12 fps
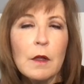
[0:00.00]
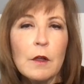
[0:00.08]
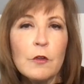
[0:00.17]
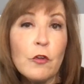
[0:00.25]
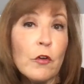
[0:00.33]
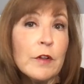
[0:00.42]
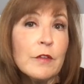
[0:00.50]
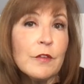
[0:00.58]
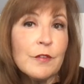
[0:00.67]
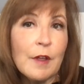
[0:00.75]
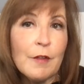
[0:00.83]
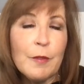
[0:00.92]
Turning
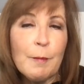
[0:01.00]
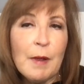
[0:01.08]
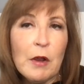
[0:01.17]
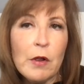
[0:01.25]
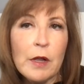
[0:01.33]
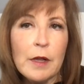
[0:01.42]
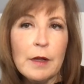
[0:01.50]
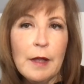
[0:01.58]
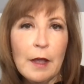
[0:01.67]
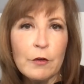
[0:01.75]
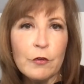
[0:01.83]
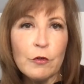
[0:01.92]
to South America,
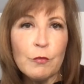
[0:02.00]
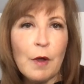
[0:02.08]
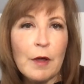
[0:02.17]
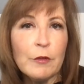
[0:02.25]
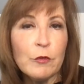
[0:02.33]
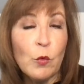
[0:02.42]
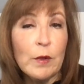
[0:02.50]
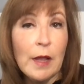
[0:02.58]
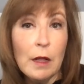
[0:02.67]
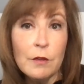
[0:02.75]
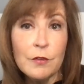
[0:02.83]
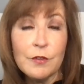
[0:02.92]
editor Ronald
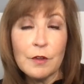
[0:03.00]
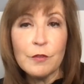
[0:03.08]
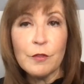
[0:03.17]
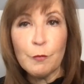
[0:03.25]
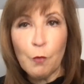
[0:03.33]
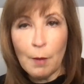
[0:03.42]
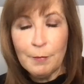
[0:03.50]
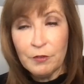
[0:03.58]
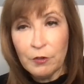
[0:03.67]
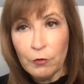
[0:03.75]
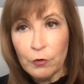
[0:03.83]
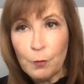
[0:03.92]
Guiel says that raw
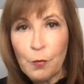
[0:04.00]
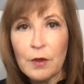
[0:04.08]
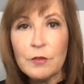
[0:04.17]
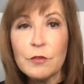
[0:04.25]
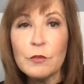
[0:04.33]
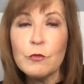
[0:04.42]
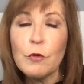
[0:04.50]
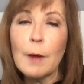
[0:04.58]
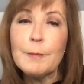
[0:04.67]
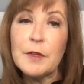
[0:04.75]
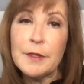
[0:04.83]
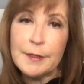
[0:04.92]
material prices
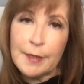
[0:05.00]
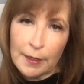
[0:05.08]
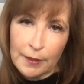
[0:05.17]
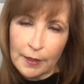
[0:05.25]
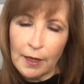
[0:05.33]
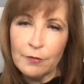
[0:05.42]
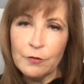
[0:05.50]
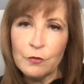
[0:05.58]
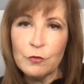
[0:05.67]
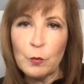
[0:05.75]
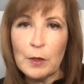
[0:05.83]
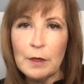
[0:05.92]
dropped yet again
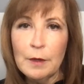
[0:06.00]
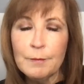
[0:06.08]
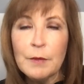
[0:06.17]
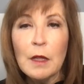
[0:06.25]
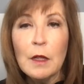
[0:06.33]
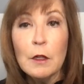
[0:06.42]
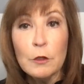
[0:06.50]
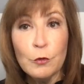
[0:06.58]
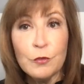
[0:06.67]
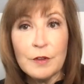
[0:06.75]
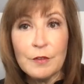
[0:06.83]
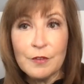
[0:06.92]
this week,
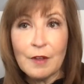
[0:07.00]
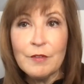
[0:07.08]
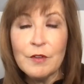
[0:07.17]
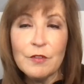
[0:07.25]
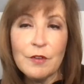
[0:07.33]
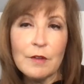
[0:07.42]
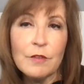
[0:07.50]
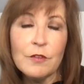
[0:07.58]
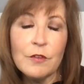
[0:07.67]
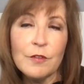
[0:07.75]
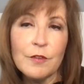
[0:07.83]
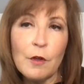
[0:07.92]
losing 7 cents
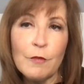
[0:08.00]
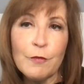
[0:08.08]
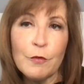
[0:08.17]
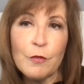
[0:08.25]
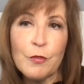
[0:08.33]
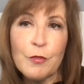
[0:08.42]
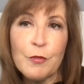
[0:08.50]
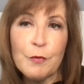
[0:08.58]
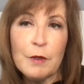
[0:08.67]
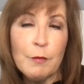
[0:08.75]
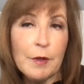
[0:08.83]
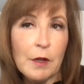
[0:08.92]
to sell for
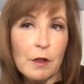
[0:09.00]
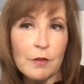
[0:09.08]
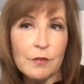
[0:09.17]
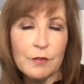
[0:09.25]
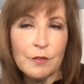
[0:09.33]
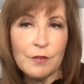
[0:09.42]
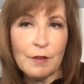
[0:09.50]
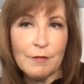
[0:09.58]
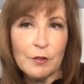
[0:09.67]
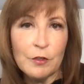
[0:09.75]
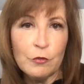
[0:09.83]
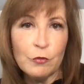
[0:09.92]

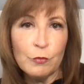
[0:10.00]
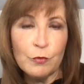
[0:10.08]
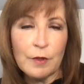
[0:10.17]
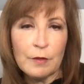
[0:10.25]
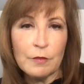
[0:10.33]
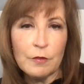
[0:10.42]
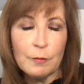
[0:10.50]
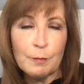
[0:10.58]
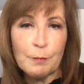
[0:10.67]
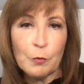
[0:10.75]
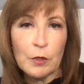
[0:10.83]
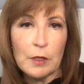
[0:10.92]
$3.72
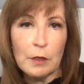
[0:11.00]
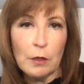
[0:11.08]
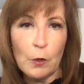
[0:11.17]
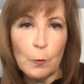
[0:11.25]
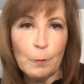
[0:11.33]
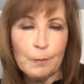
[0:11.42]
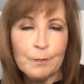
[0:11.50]
per kilo.